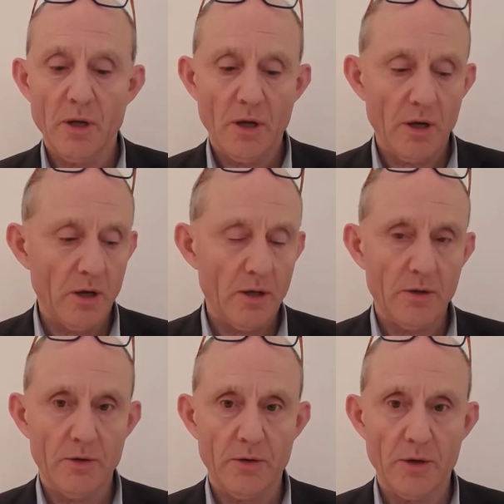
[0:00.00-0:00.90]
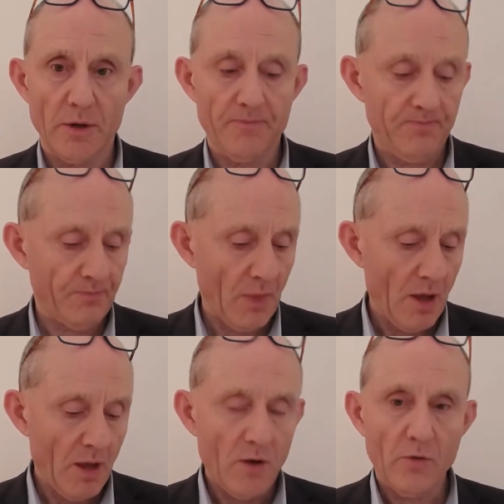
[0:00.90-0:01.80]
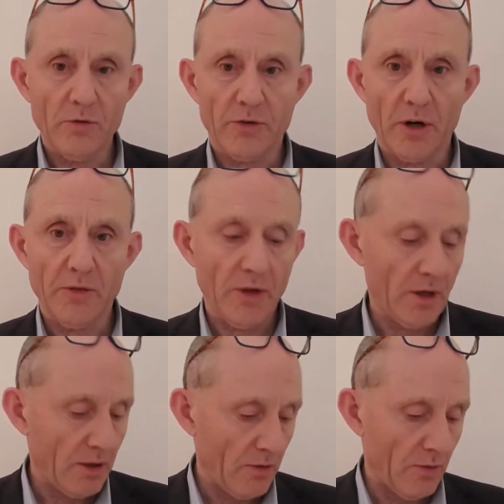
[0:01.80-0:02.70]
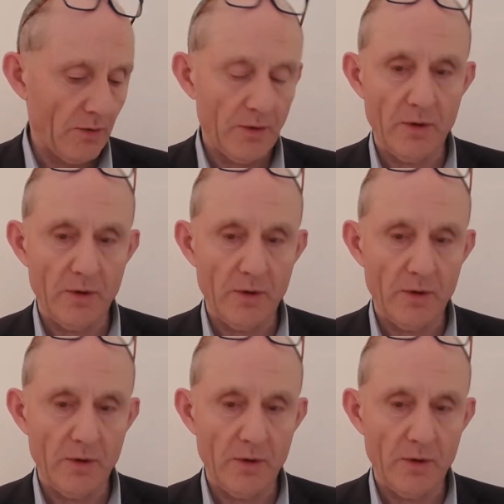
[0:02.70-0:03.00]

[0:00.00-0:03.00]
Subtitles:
And we'll start then with